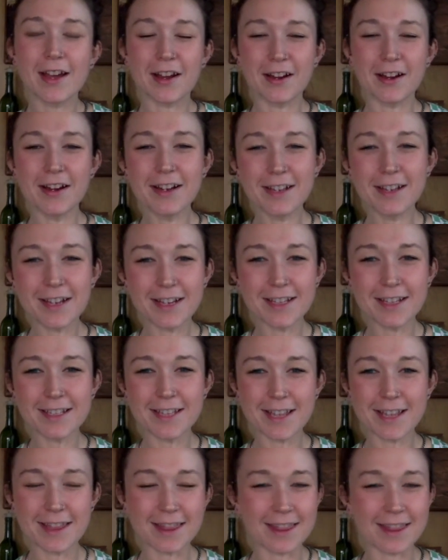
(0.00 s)
All right, guys,
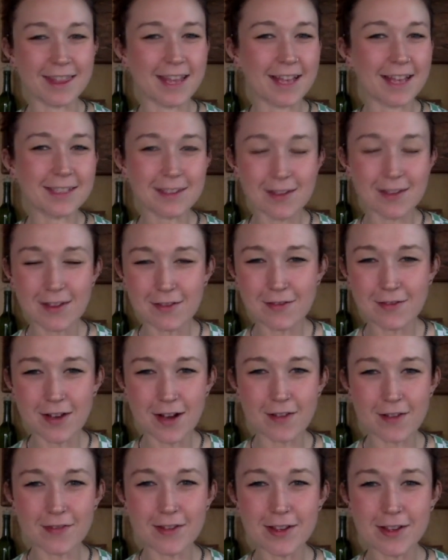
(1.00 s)
that's all I've
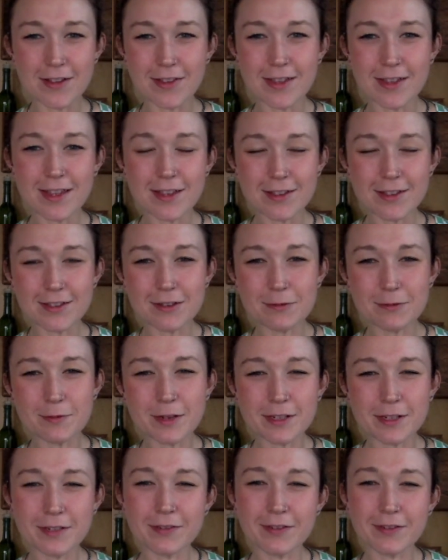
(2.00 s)
got for you. Thank you so
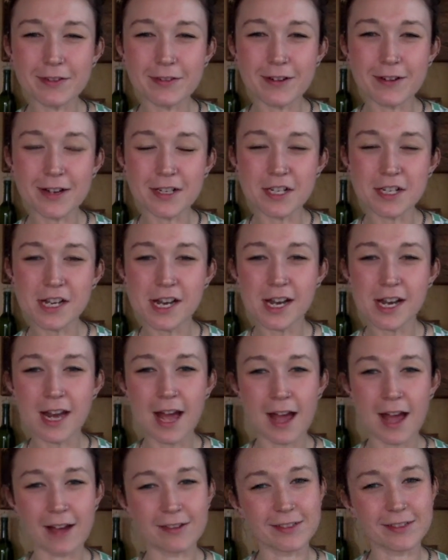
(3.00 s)
much for watching.
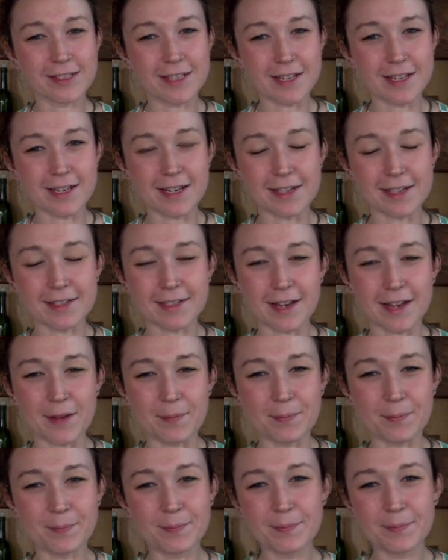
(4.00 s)
I will see you next
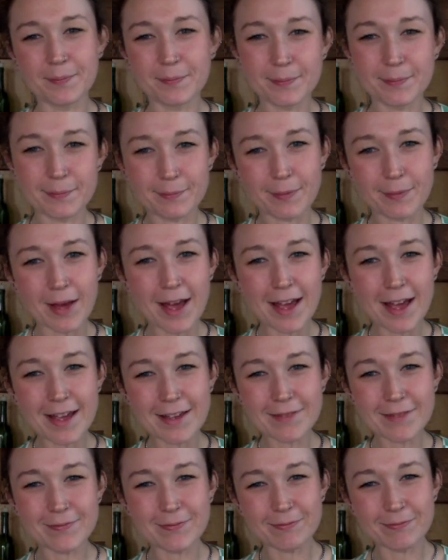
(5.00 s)
time. Bye.